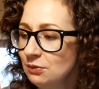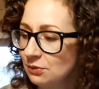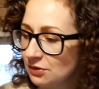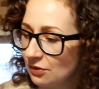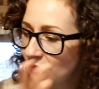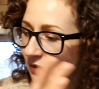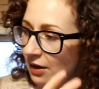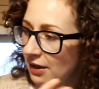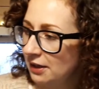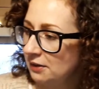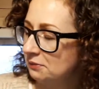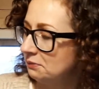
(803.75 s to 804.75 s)
Ooh, there's a
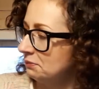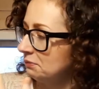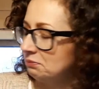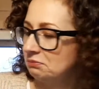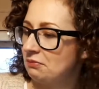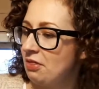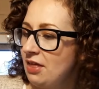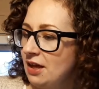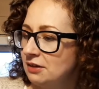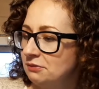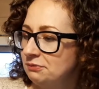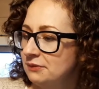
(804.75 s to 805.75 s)
flying
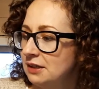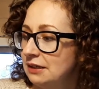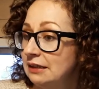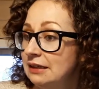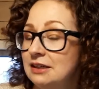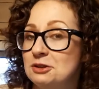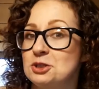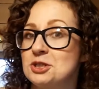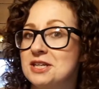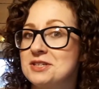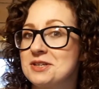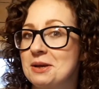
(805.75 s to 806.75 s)
thing. The
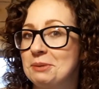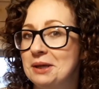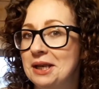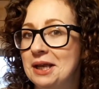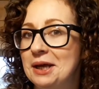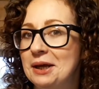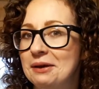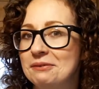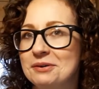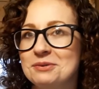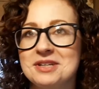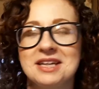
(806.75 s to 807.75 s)
shed's coming
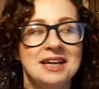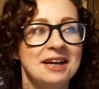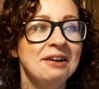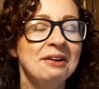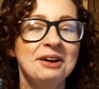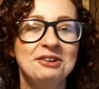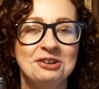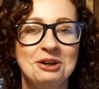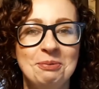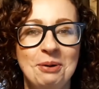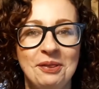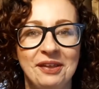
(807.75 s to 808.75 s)
alive. Oh dear, I
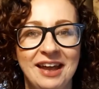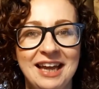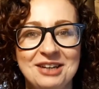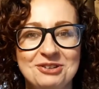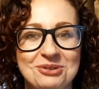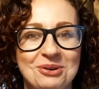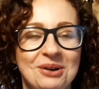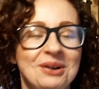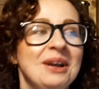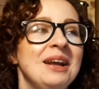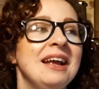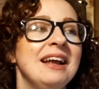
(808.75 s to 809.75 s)
shouldn't have put the heater
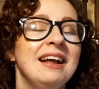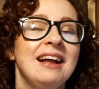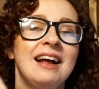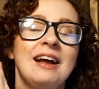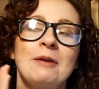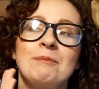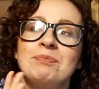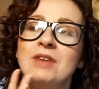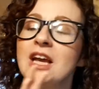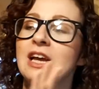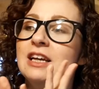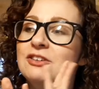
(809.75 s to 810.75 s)
on.
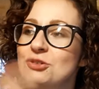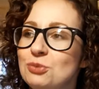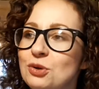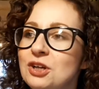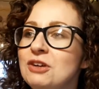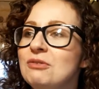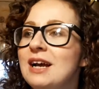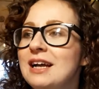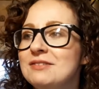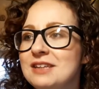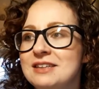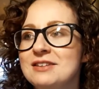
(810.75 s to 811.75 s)
She's walking
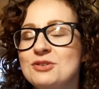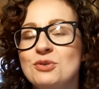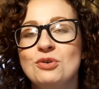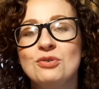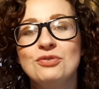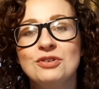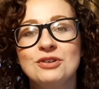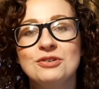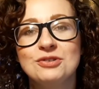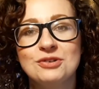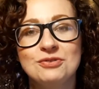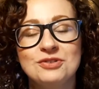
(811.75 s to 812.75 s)
around in this awful
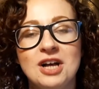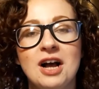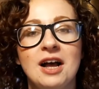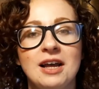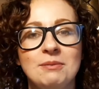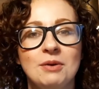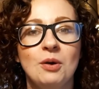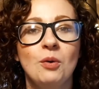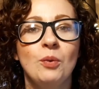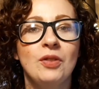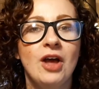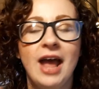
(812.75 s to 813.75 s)
sort of time
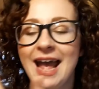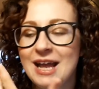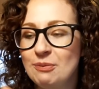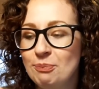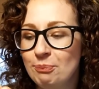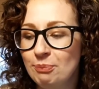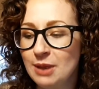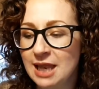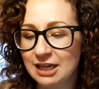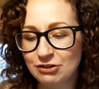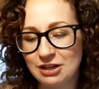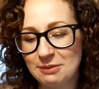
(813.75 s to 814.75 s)
with her head
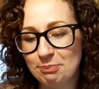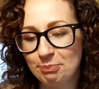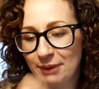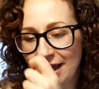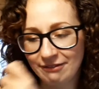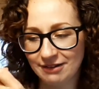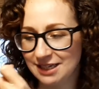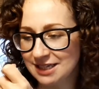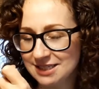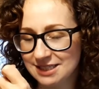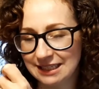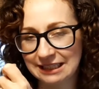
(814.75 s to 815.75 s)
literally
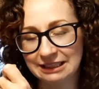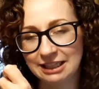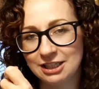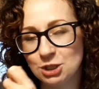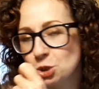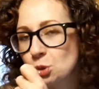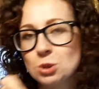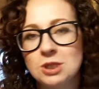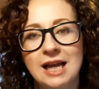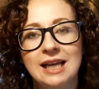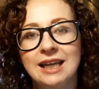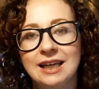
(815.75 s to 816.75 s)
buried in like George
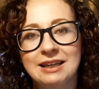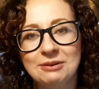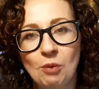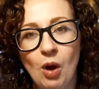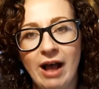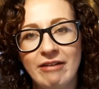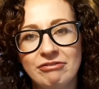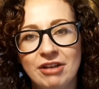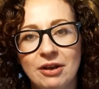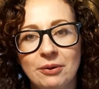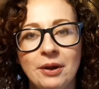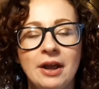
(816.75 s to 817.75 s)
Eliot and what have
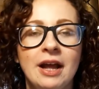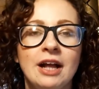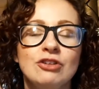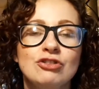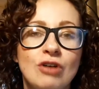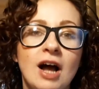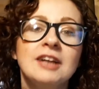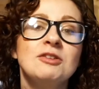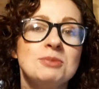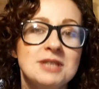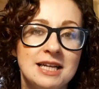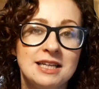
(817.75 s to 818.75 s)
you, trying to
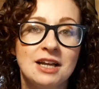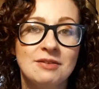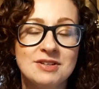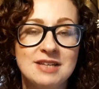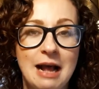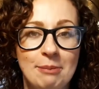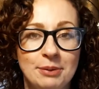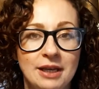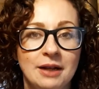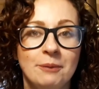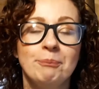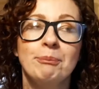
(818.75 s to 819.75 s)
pretend none of it's happening.